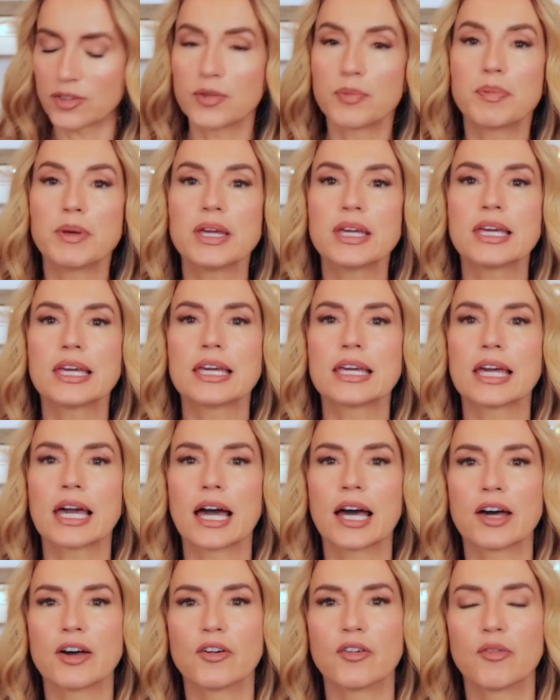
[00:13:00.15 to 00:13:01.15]
speaking
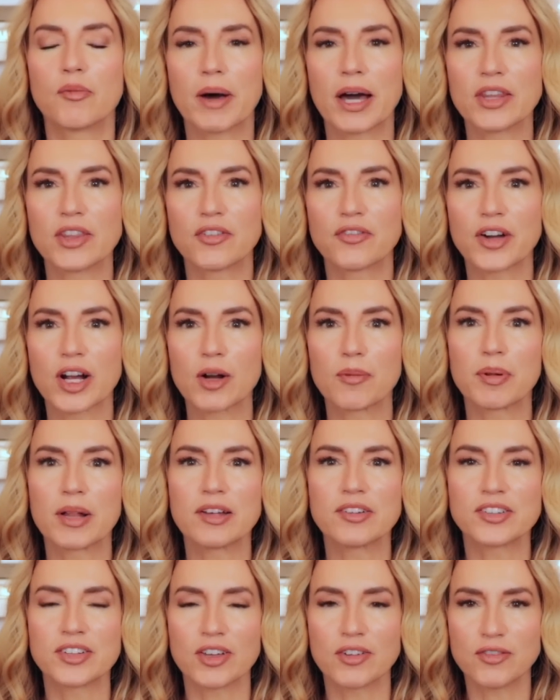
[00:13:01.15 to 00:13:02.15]
of By the
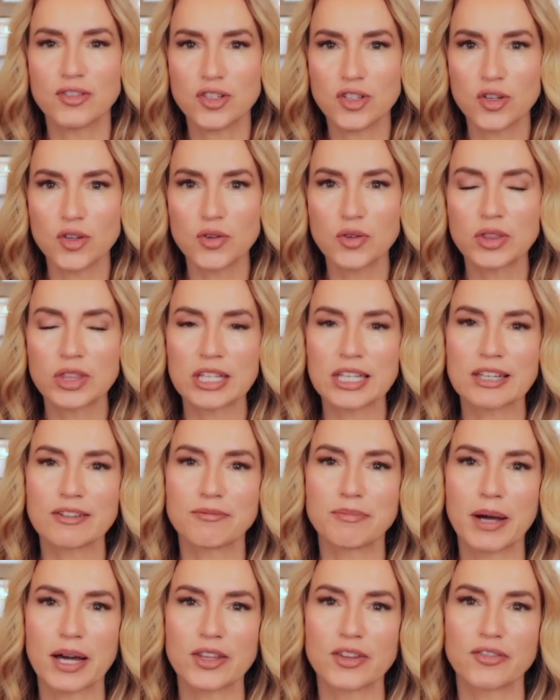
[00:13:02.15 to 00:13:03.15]
Fireplace, if you
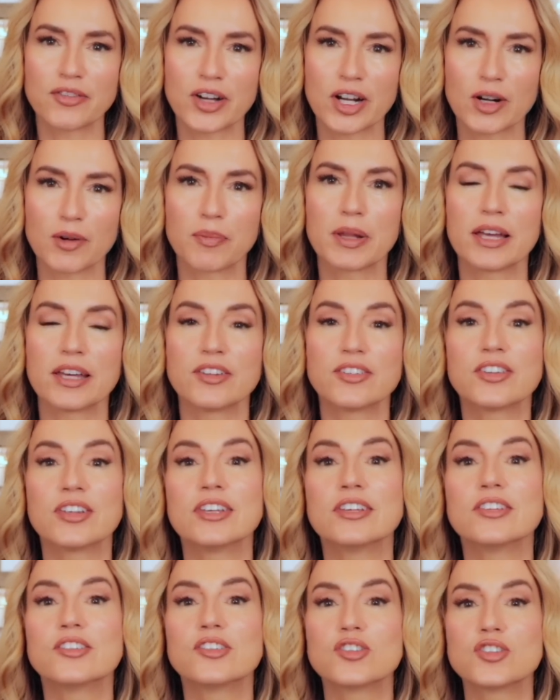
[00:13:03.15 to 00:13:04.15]
think By the Fireplace
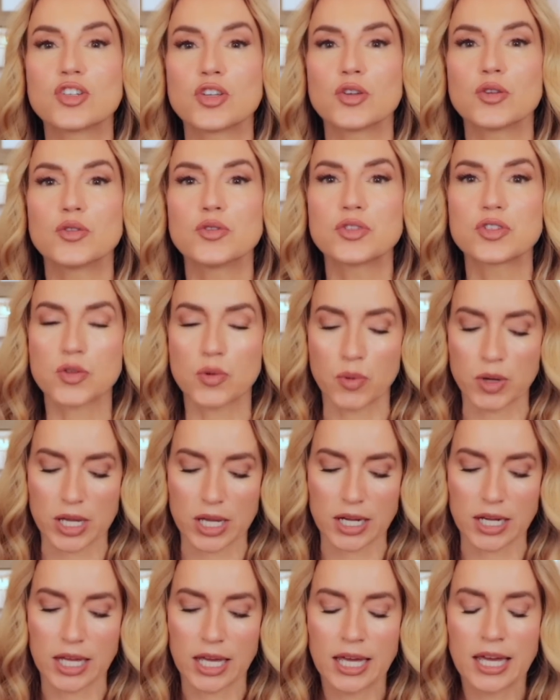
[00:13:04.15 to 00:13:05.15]
is too
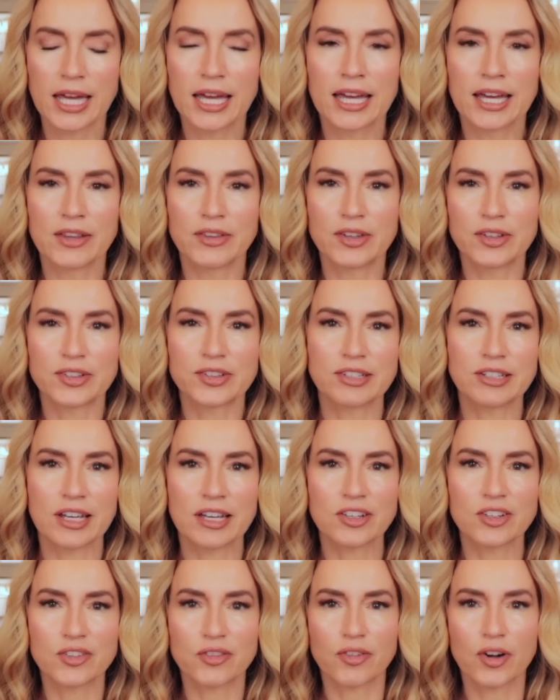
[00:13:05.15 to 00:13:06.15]
sweet, this
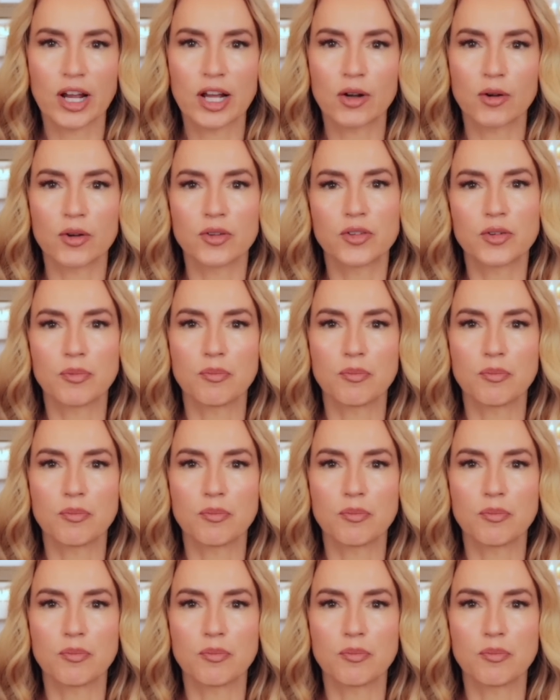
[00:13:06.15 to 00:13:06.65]
next fragrance